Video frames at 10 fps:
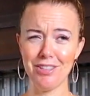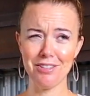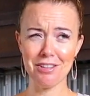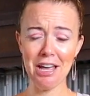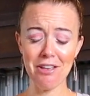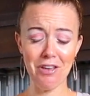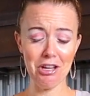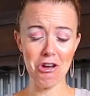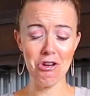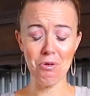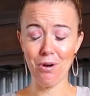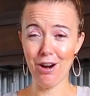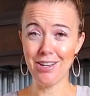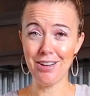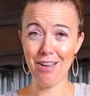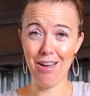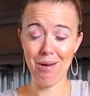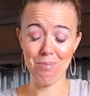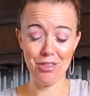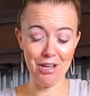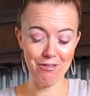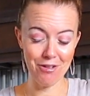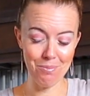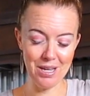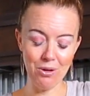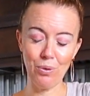This is kind of like a newer thing for me.